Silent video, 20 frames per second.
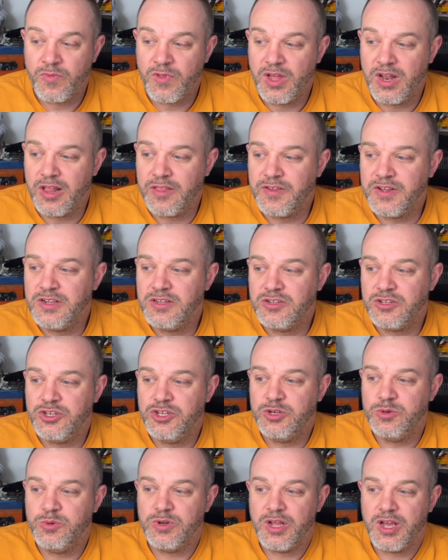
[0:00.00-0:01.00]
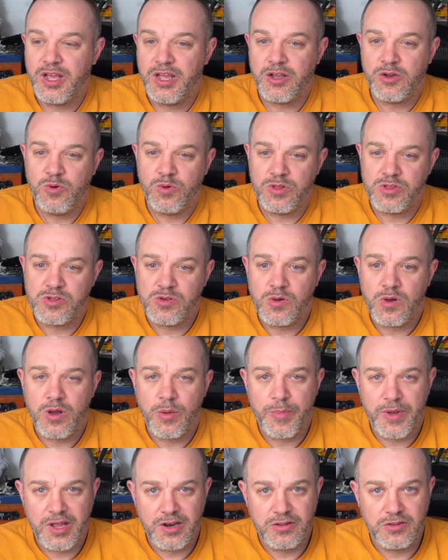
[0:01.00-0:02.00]
And I think in the Q&A, according to our
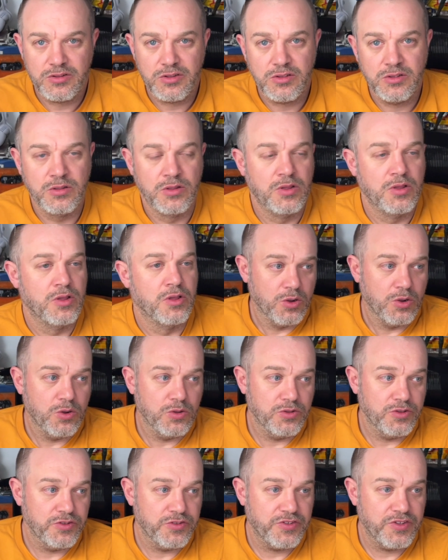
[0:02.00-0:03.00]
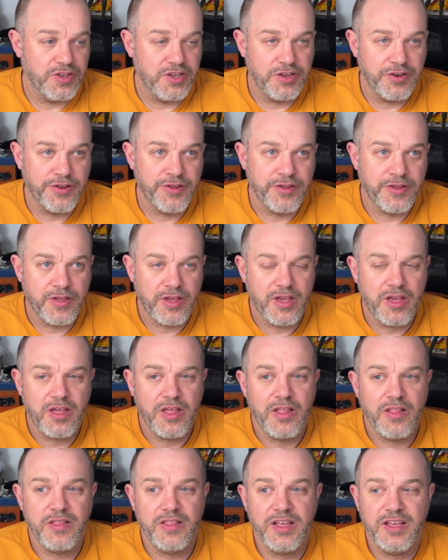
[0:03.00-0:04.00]
man on the scene,
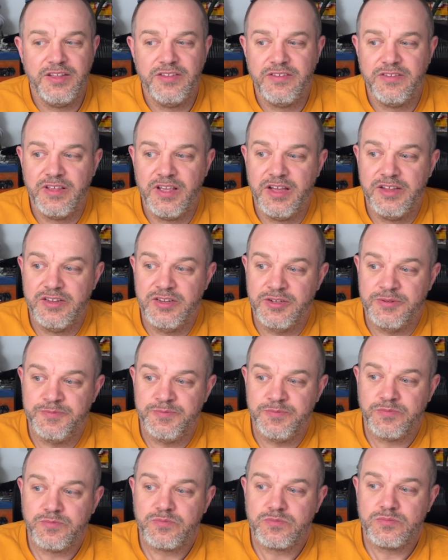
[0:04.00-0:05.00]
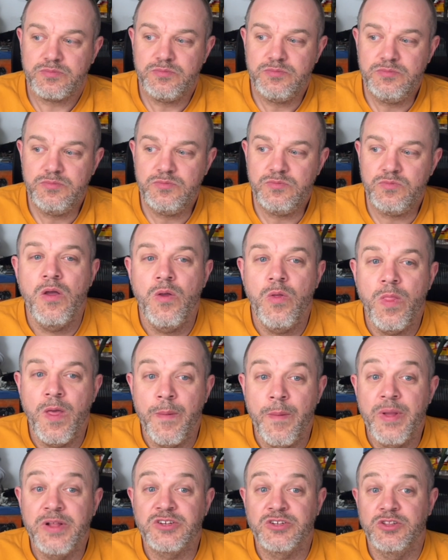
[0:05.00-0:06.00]
they
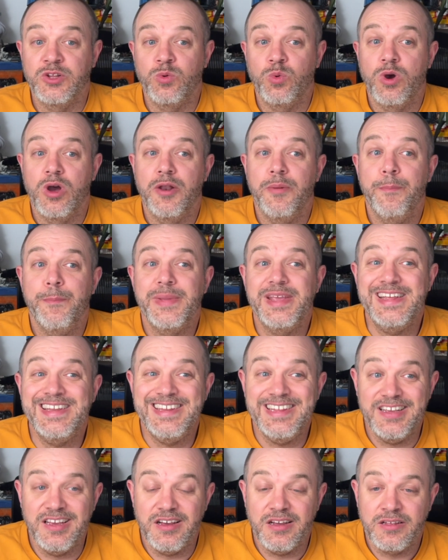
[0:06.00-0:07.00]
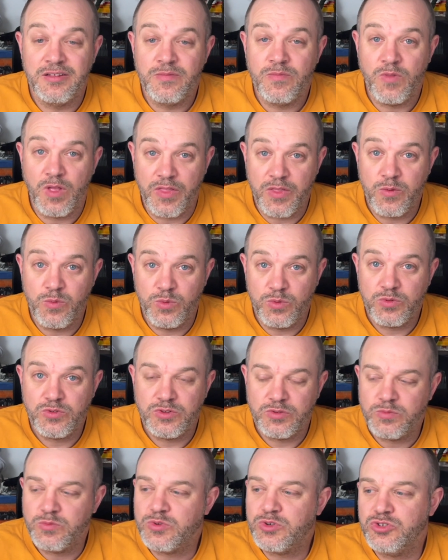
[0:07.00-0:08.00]
mentioned the word media, like there were
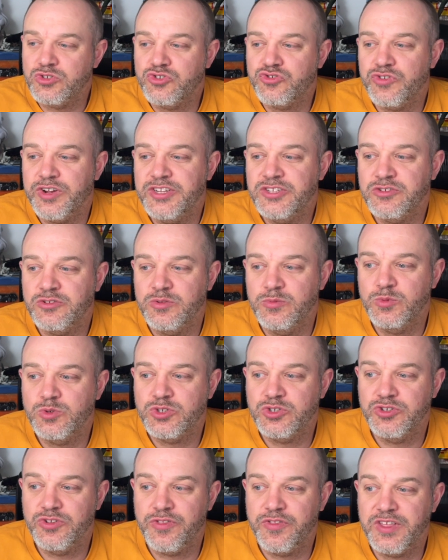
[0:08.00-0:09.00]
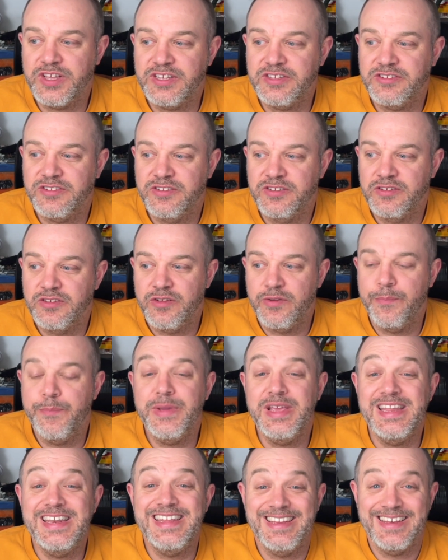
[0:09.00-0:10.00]
some constraints on them because of things,
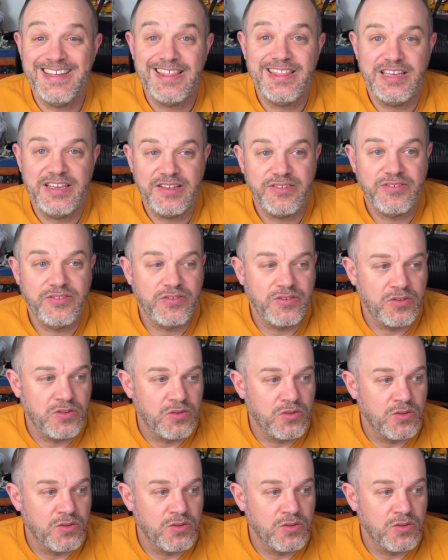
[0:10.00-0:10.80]
media things.